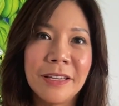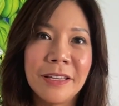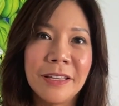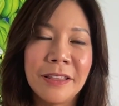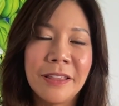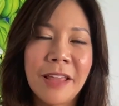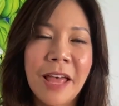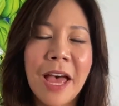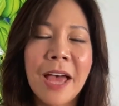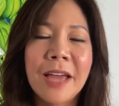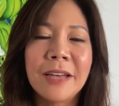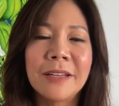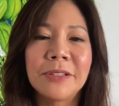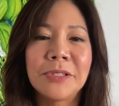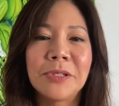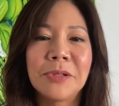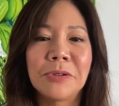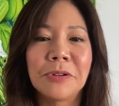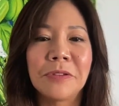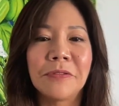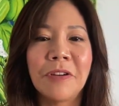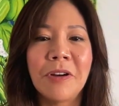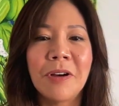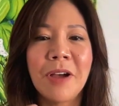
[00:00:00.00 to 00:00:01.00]
that
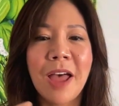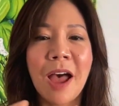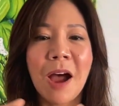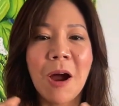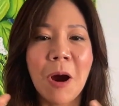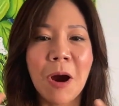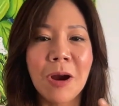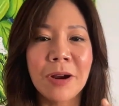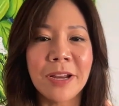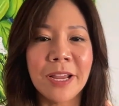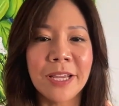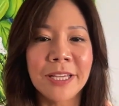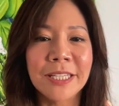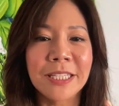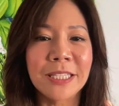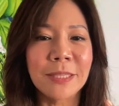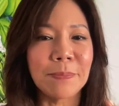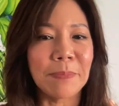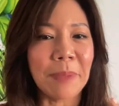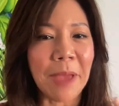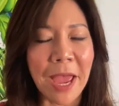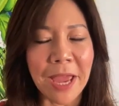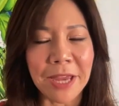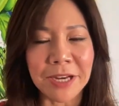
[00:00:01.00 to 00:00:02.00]
sort of heart
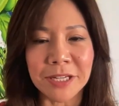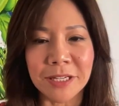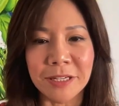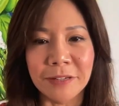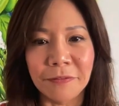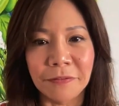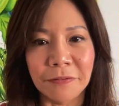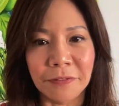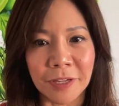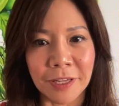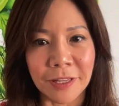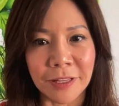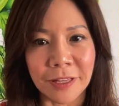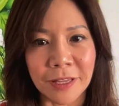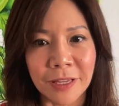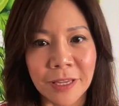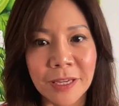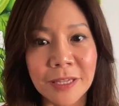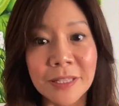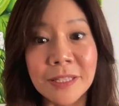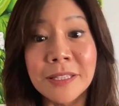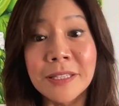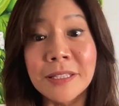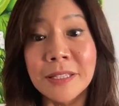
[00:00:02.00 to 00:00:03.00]
expanded
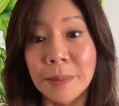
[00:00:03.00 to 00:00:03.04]
feeling is